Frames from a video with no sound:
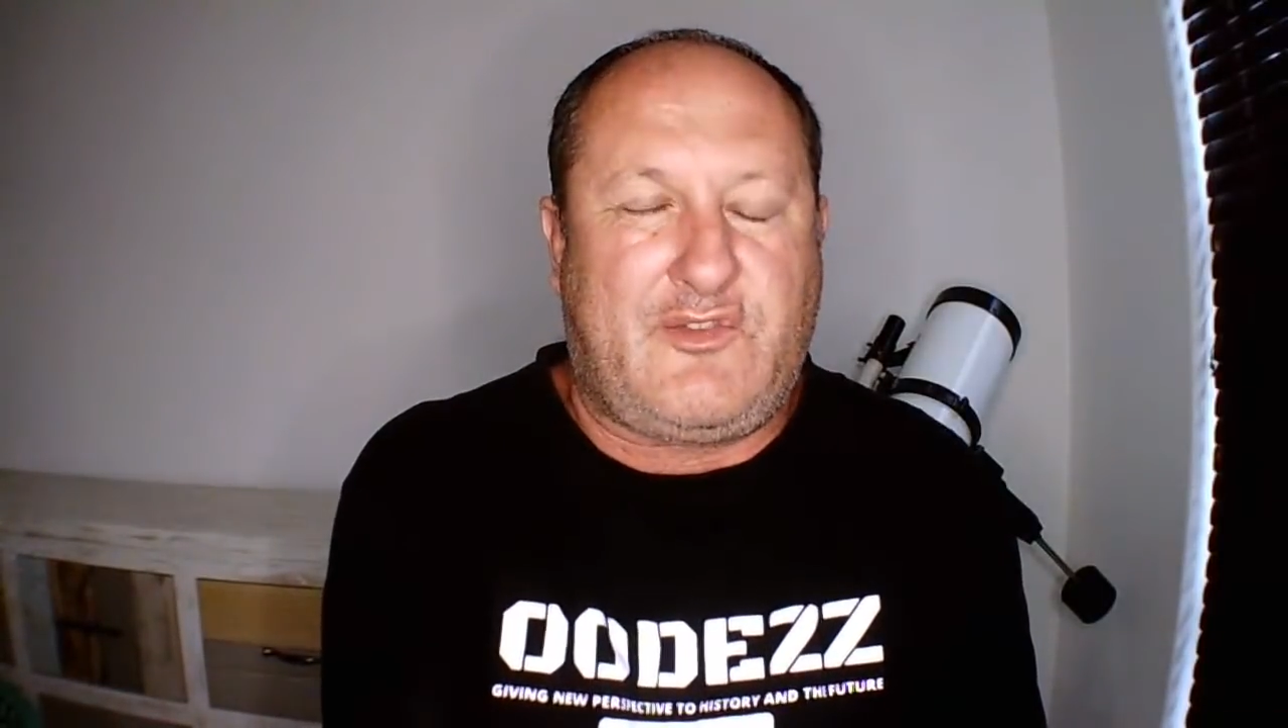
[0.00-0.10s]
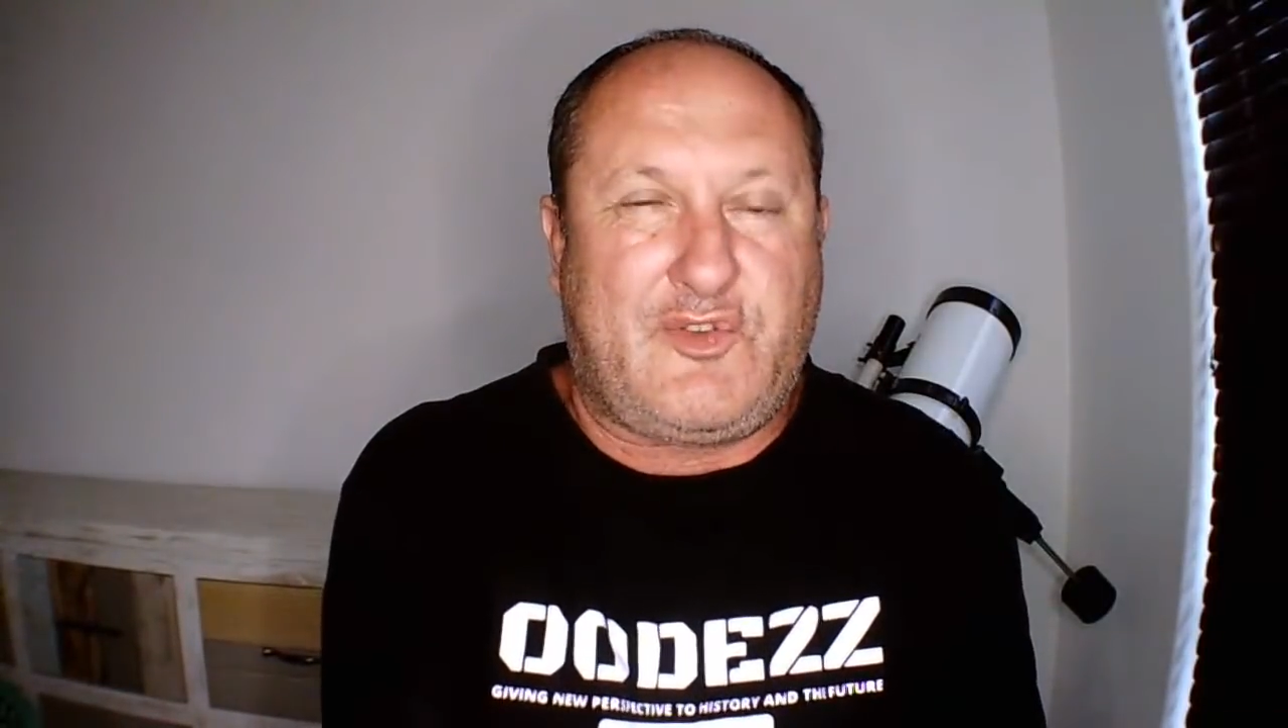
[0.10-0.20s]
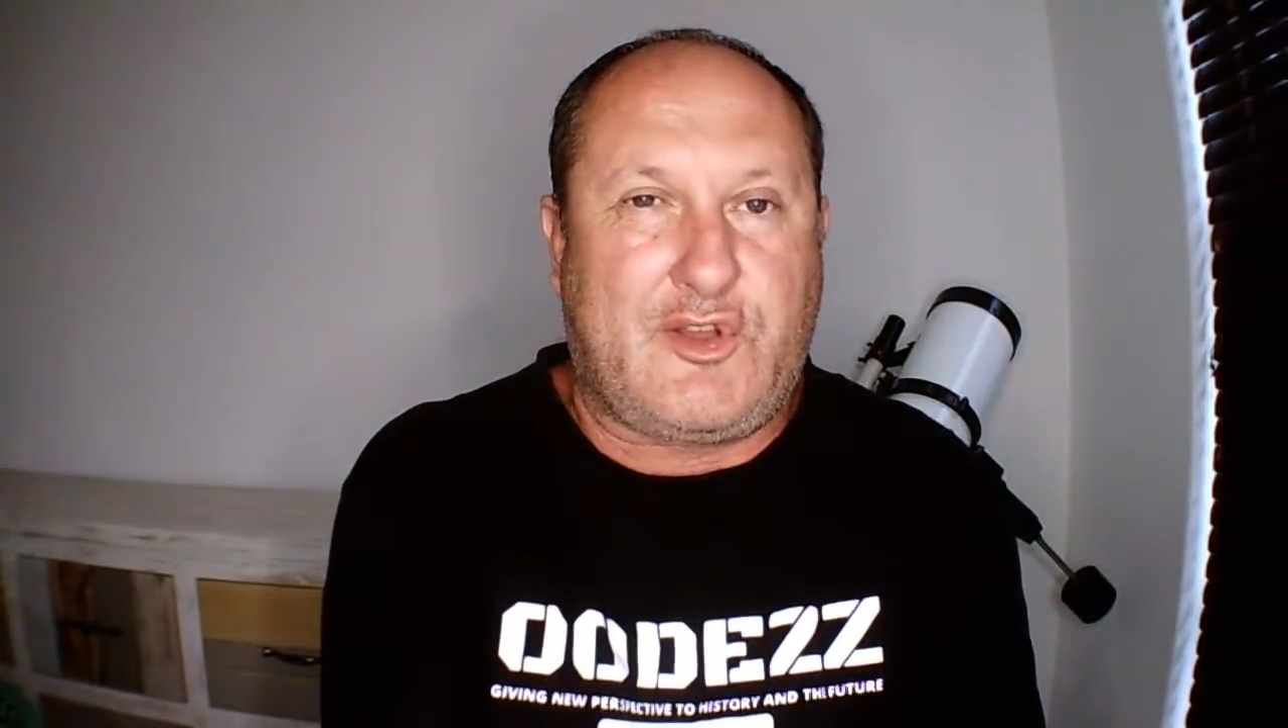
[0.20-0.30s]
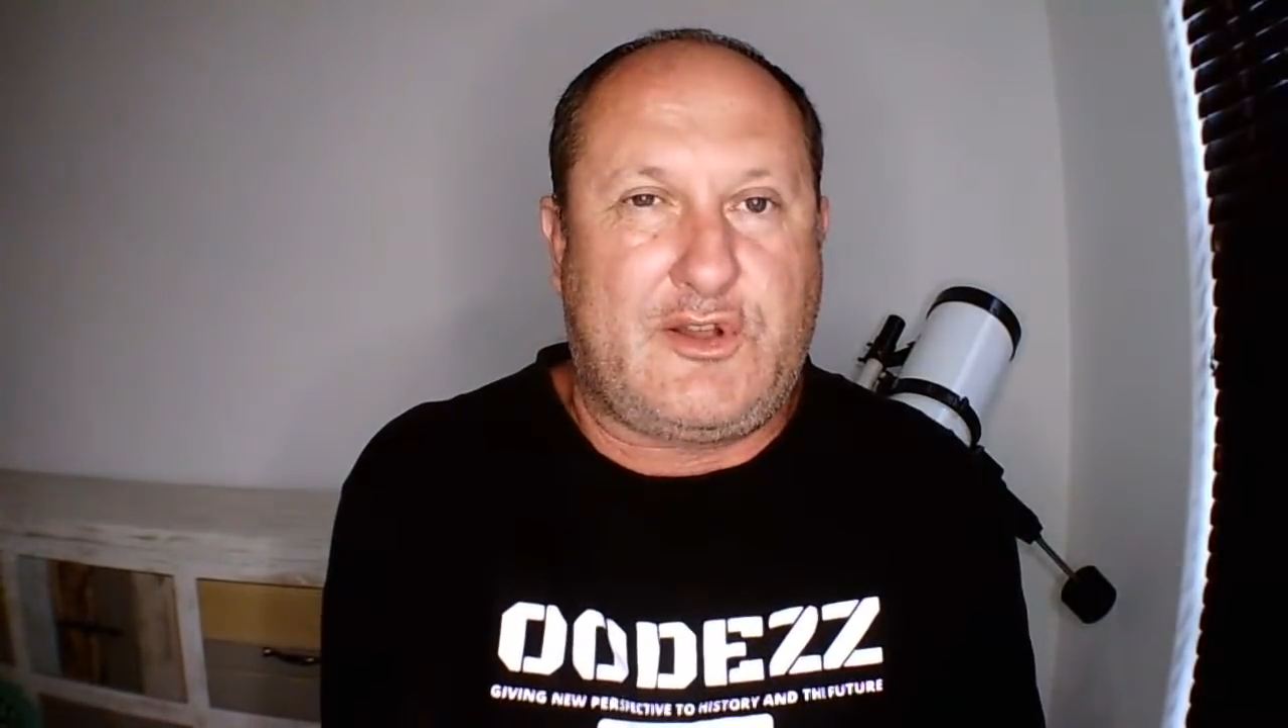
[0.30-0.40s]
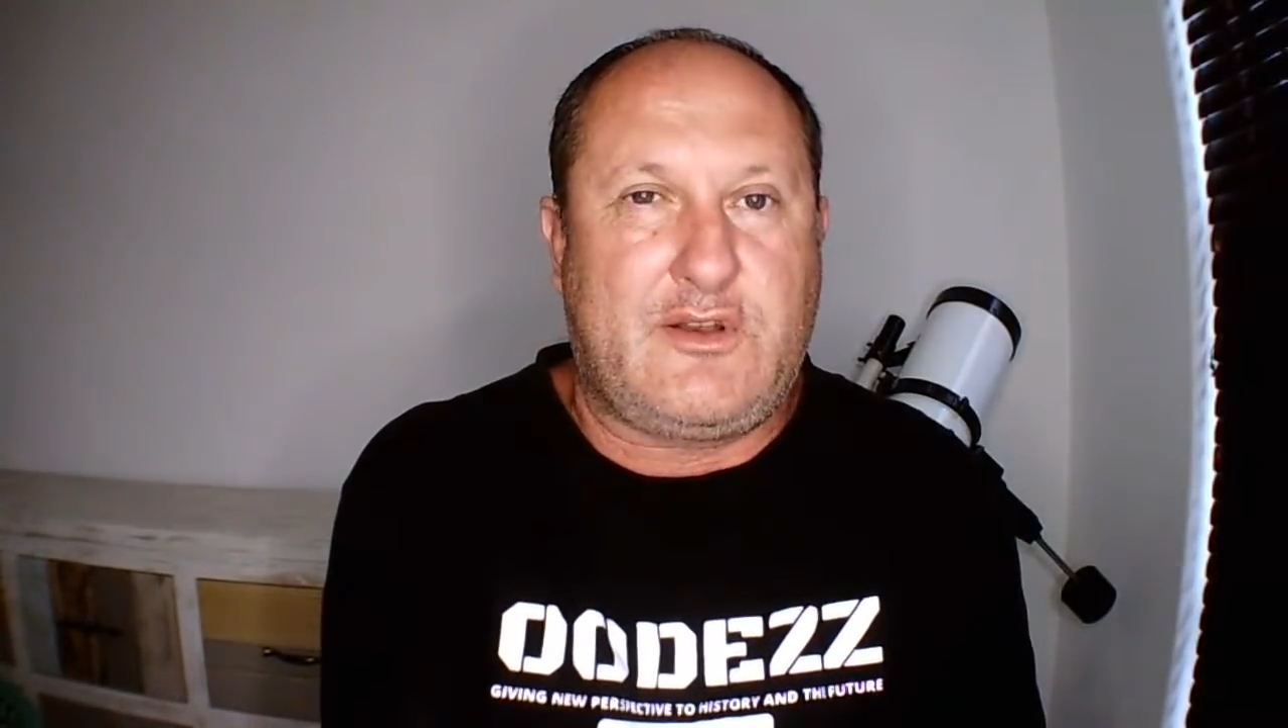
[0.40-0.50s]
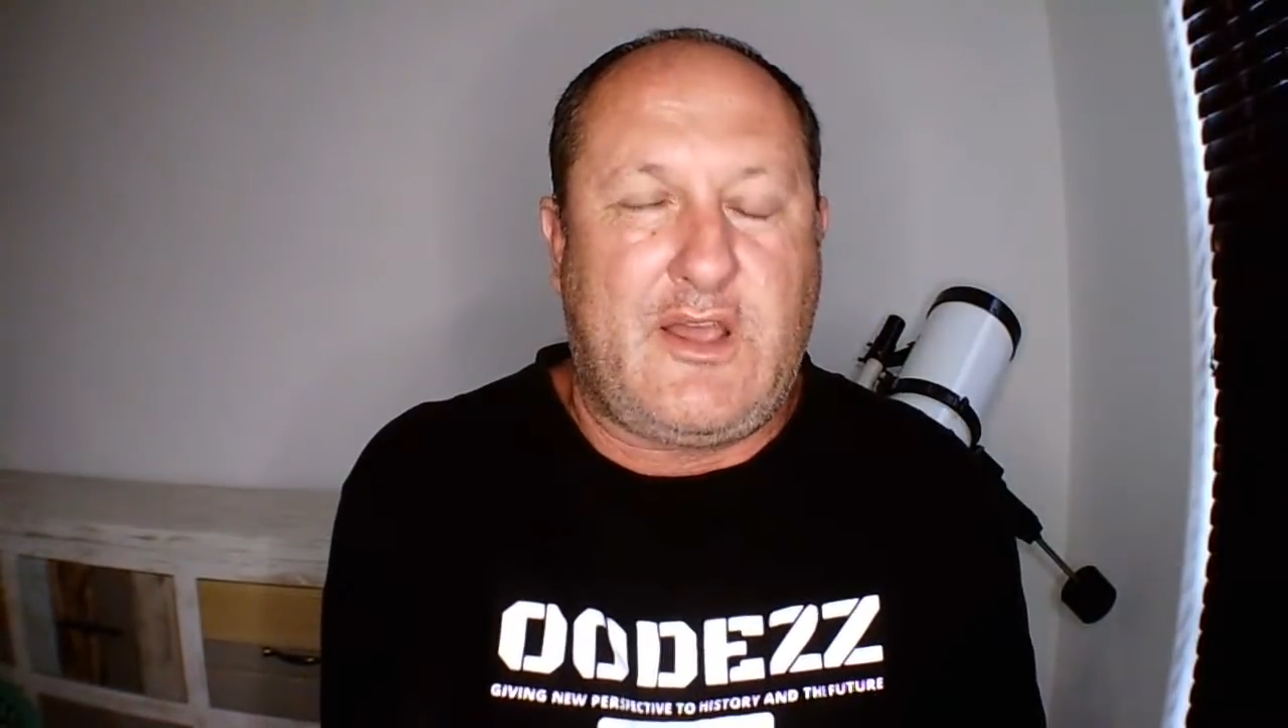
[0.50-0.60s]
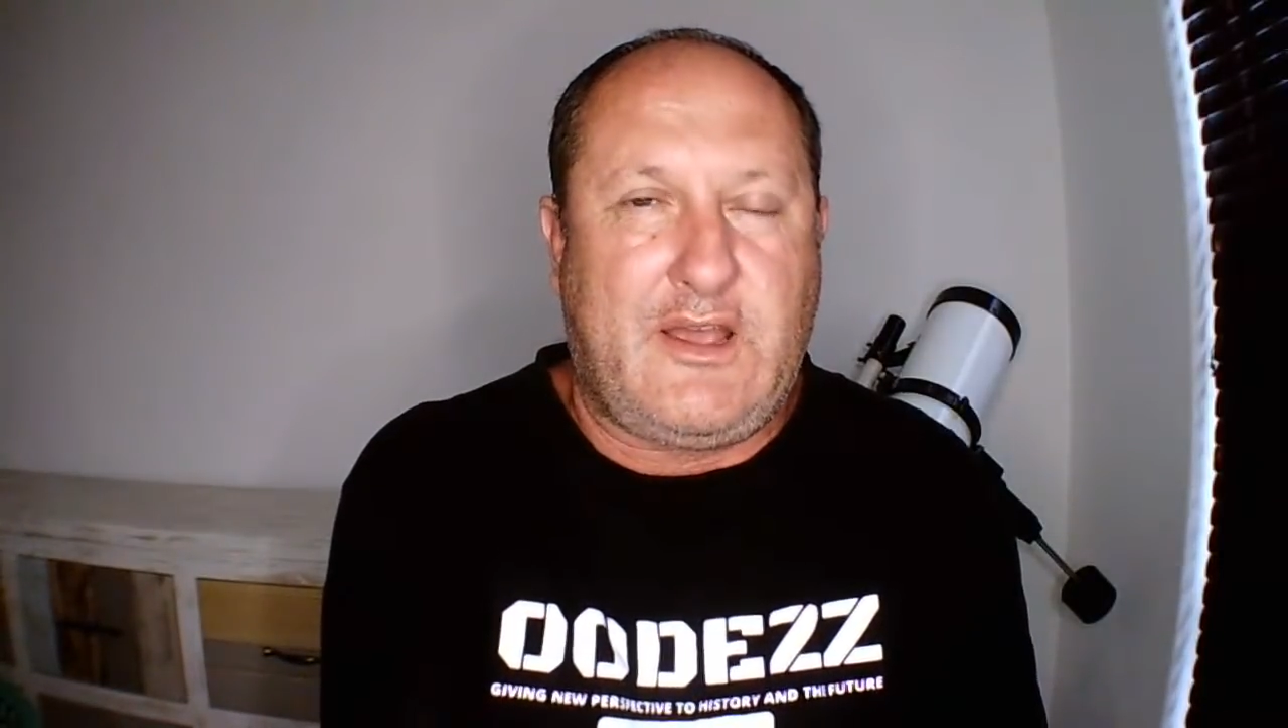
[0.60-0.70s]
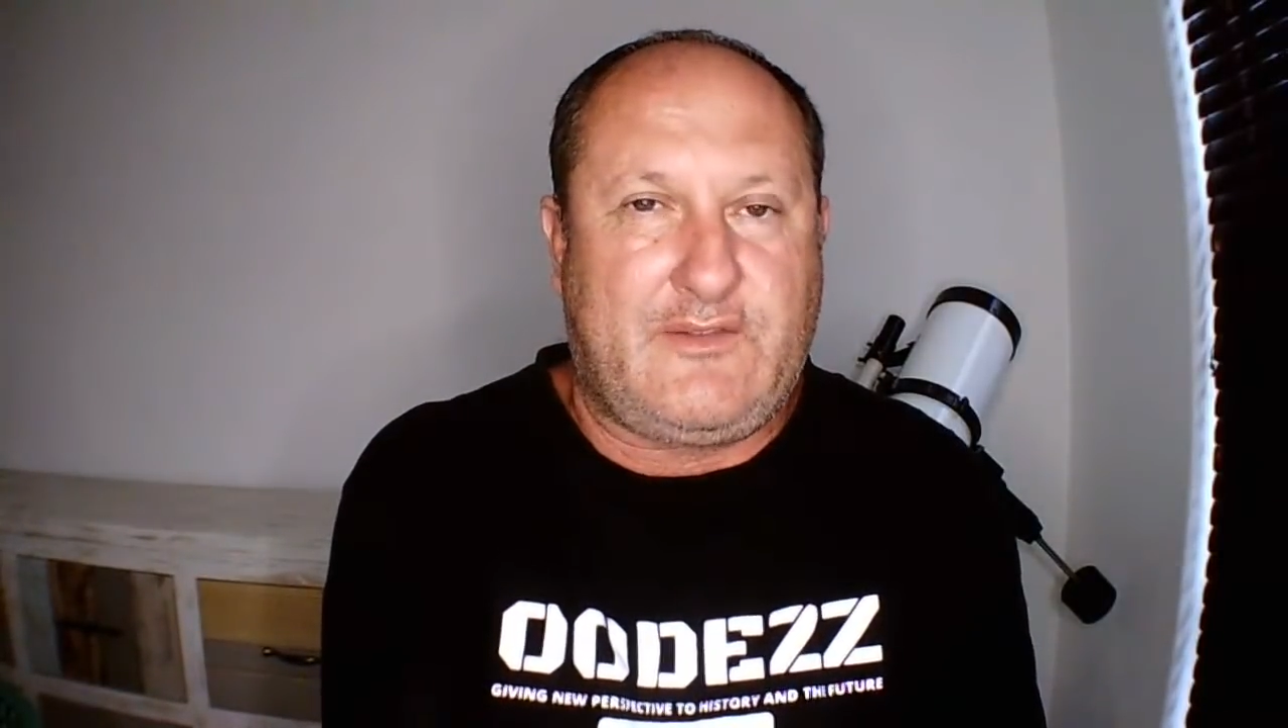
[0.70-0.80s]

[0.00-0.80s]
African